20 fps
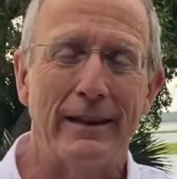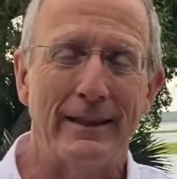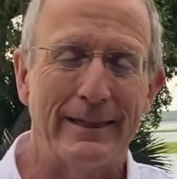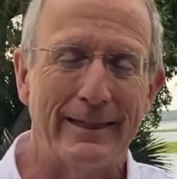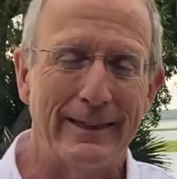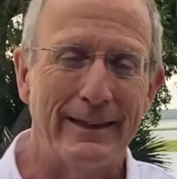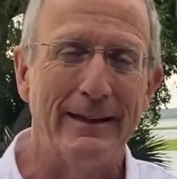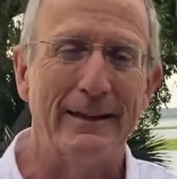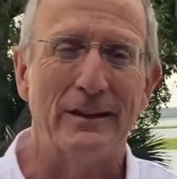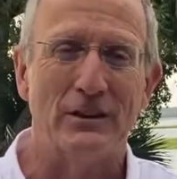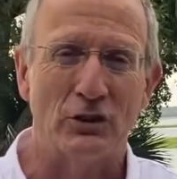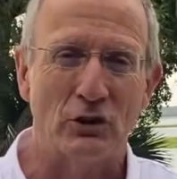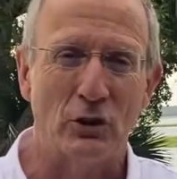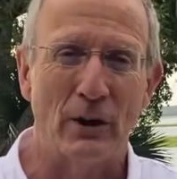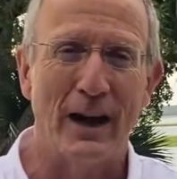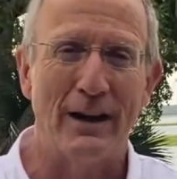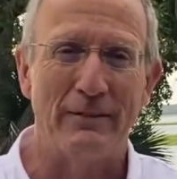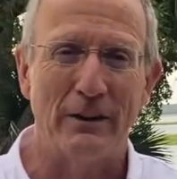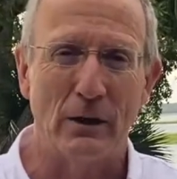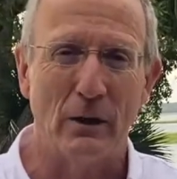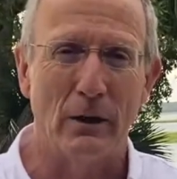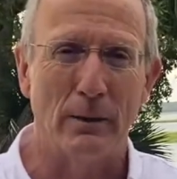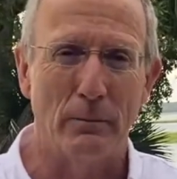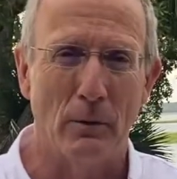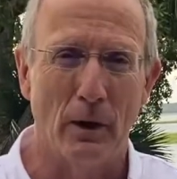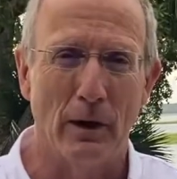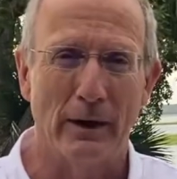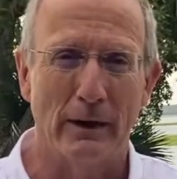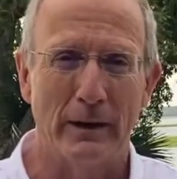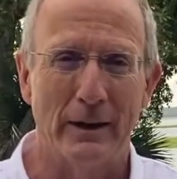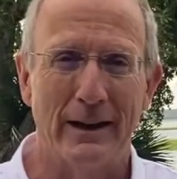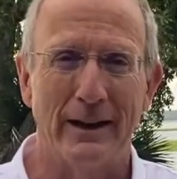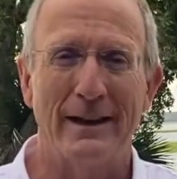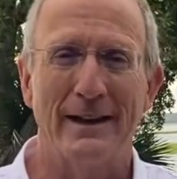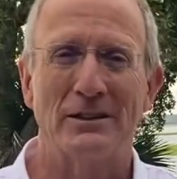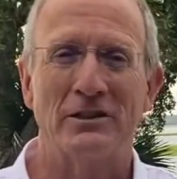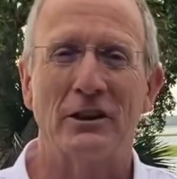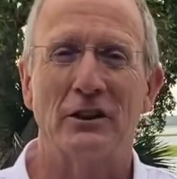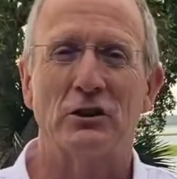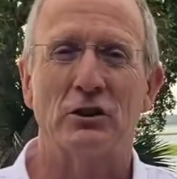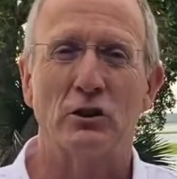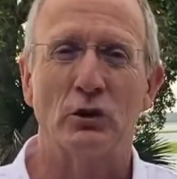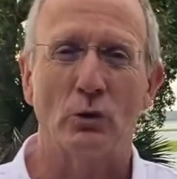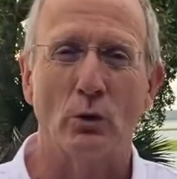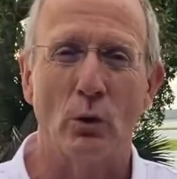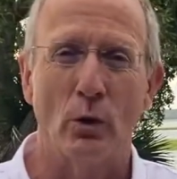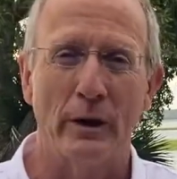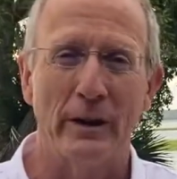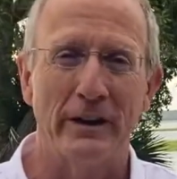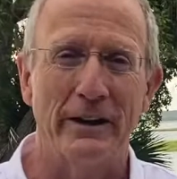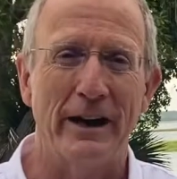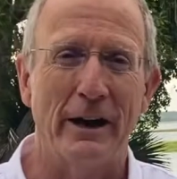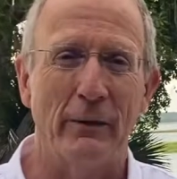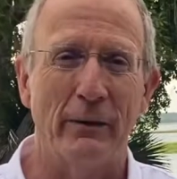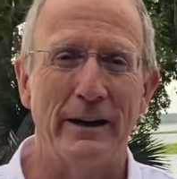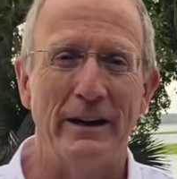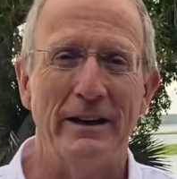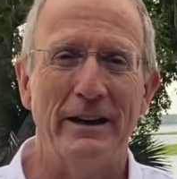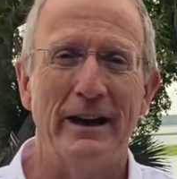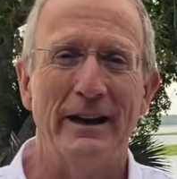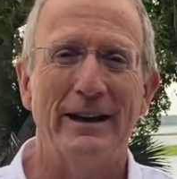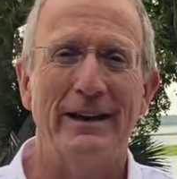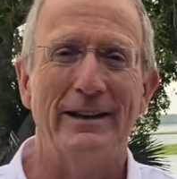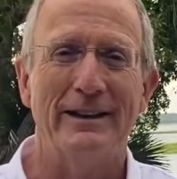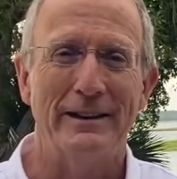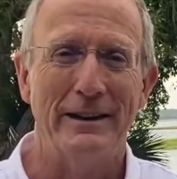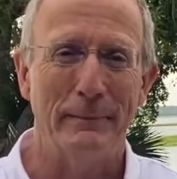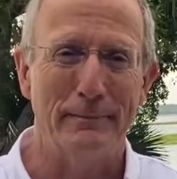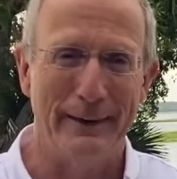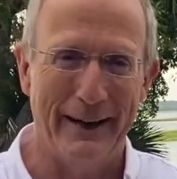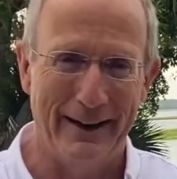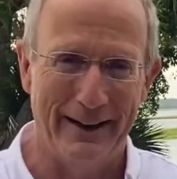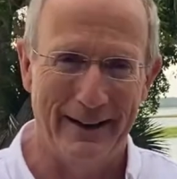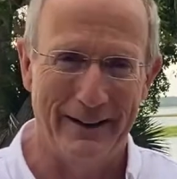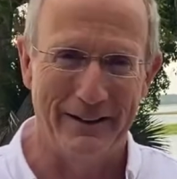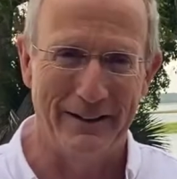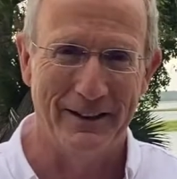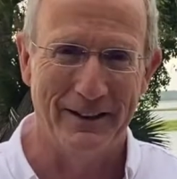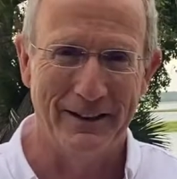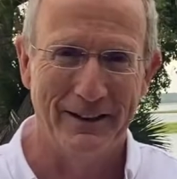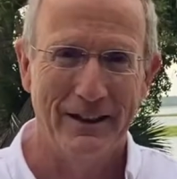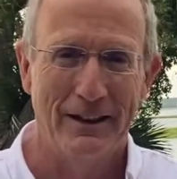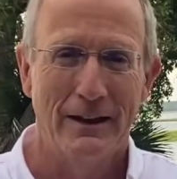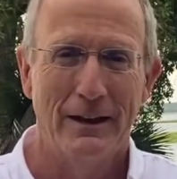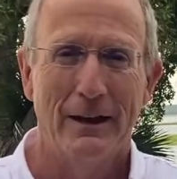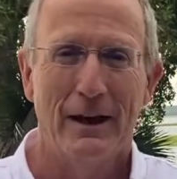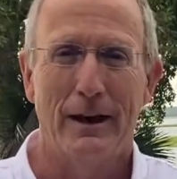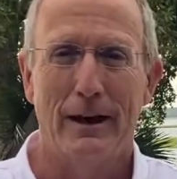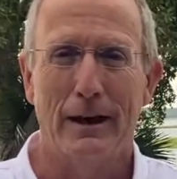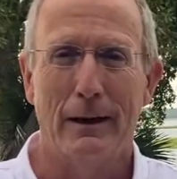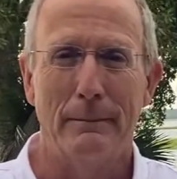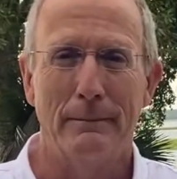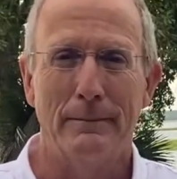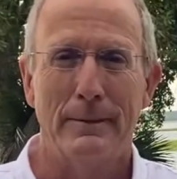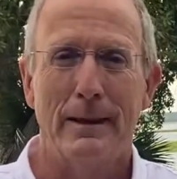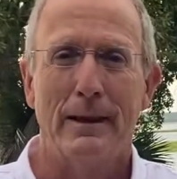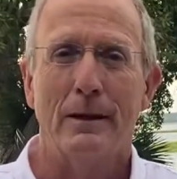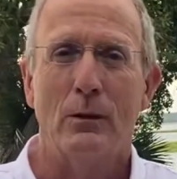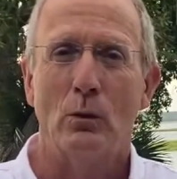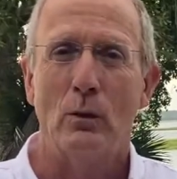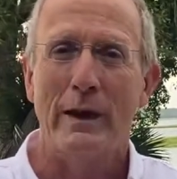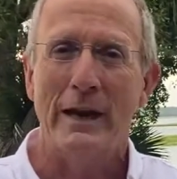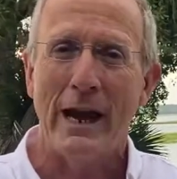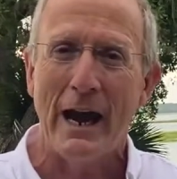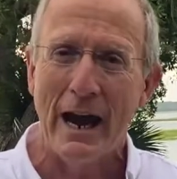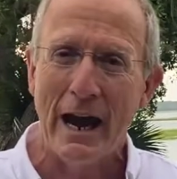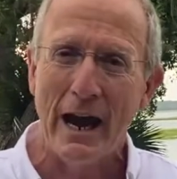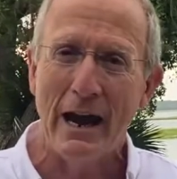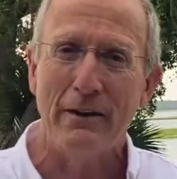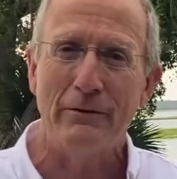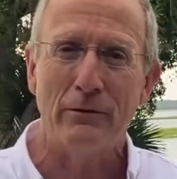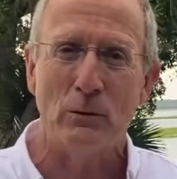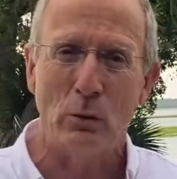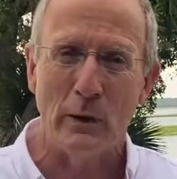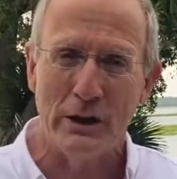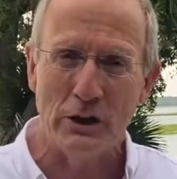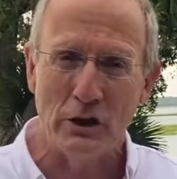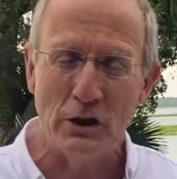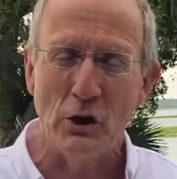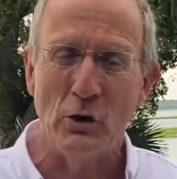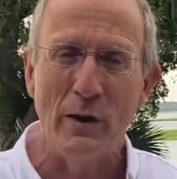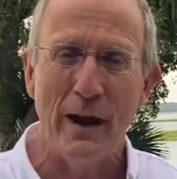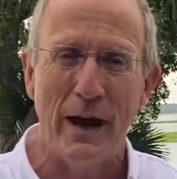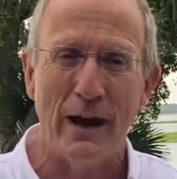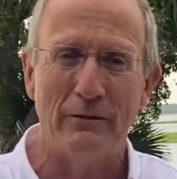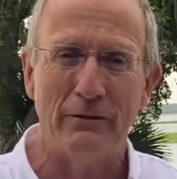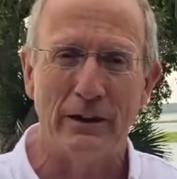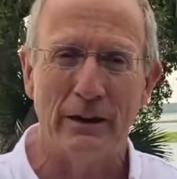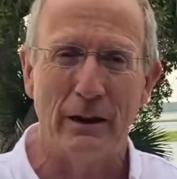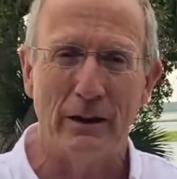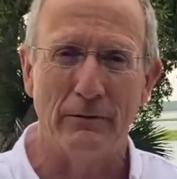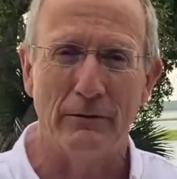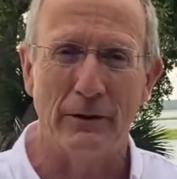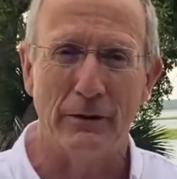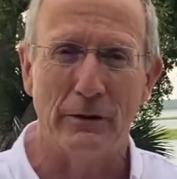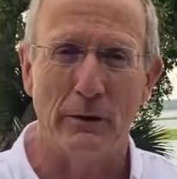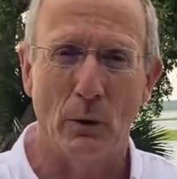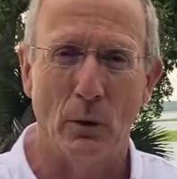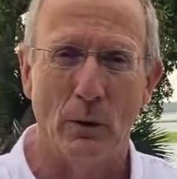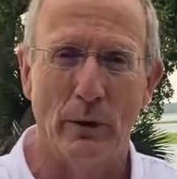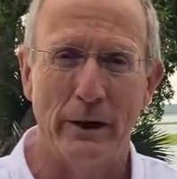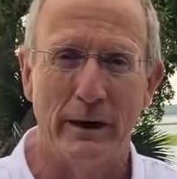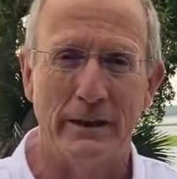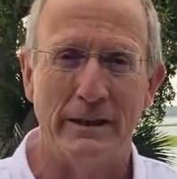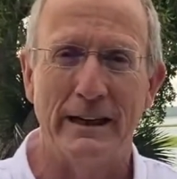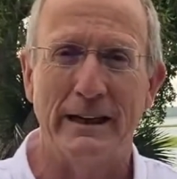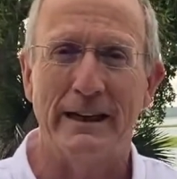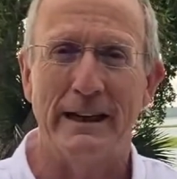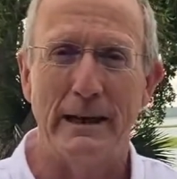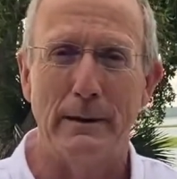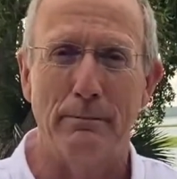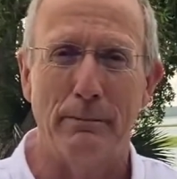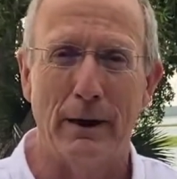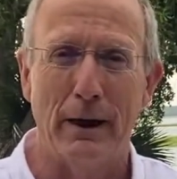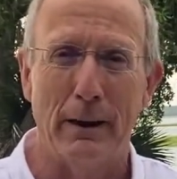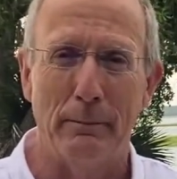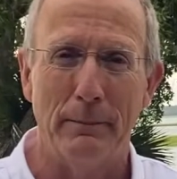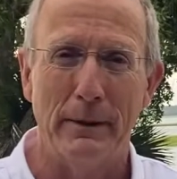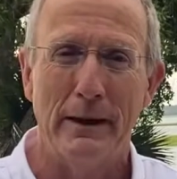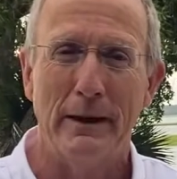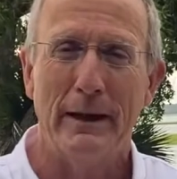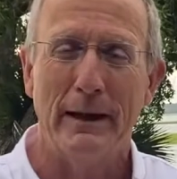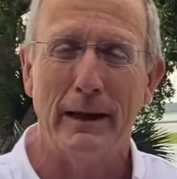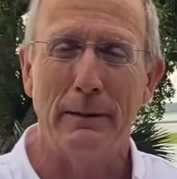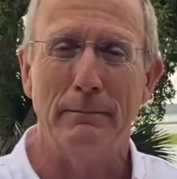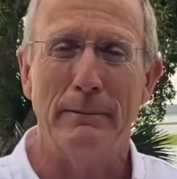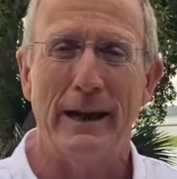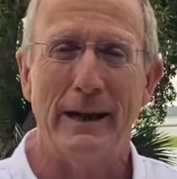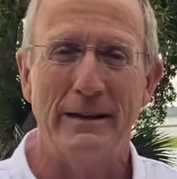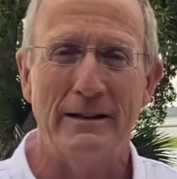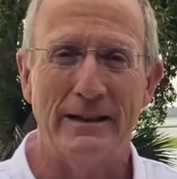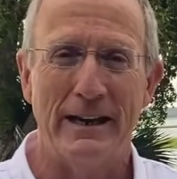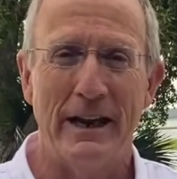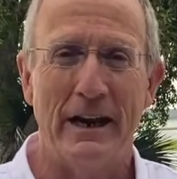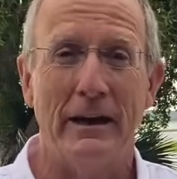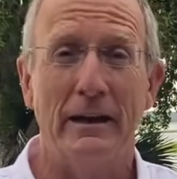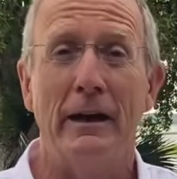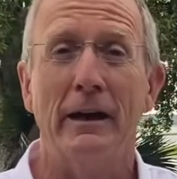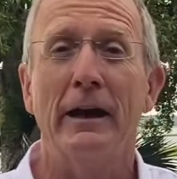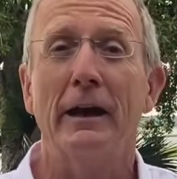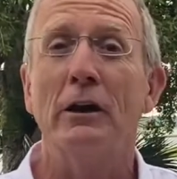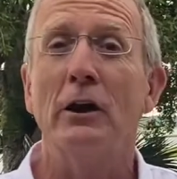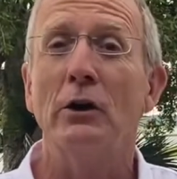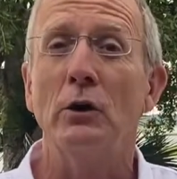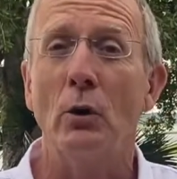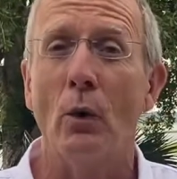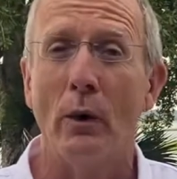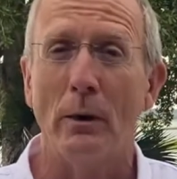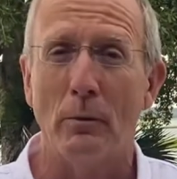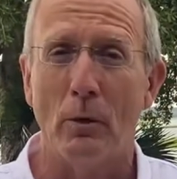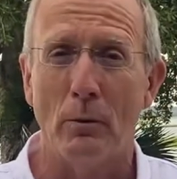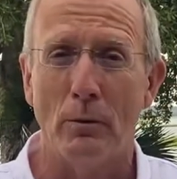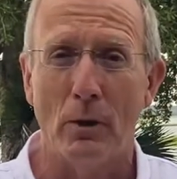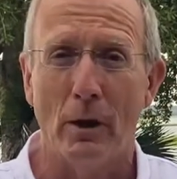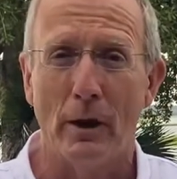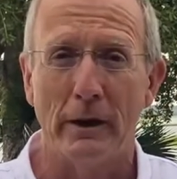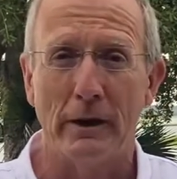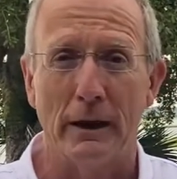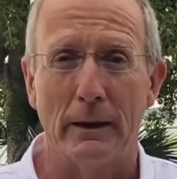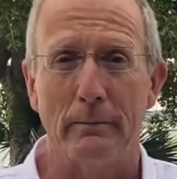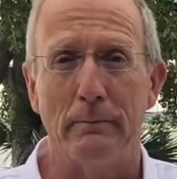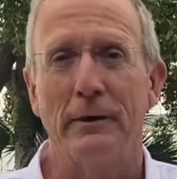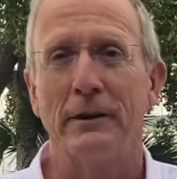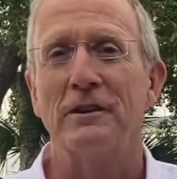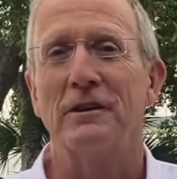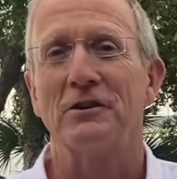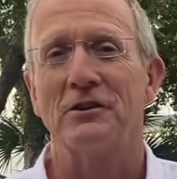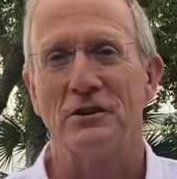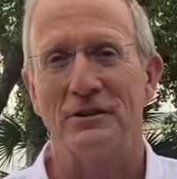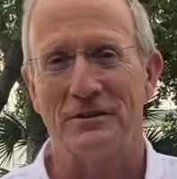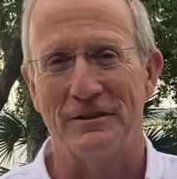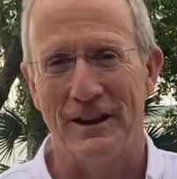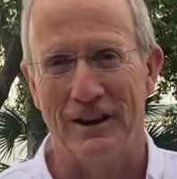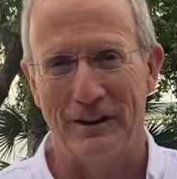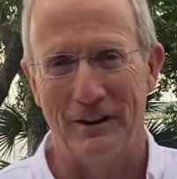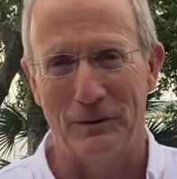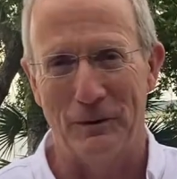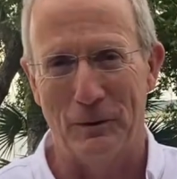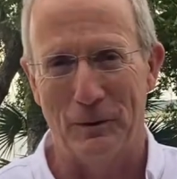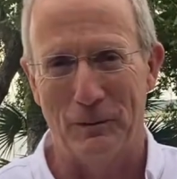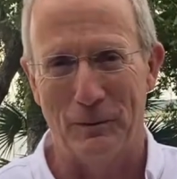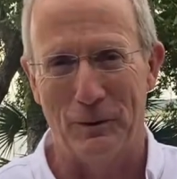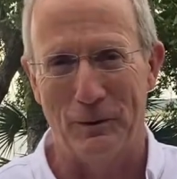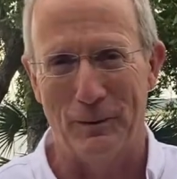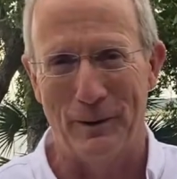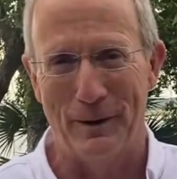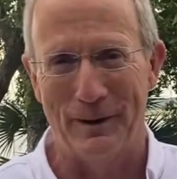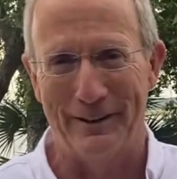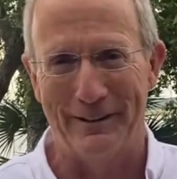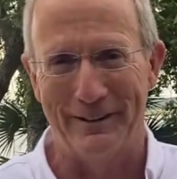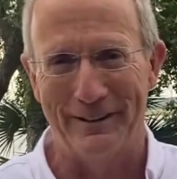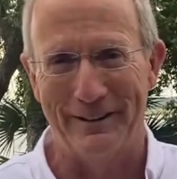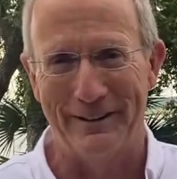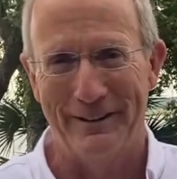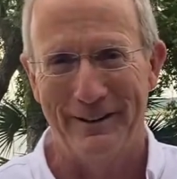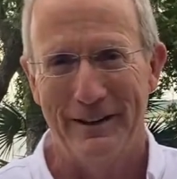thing that's driving our market is extraordinary demand. We do have the inventory to keep up and maintain in a normal market, but this is not a normal market.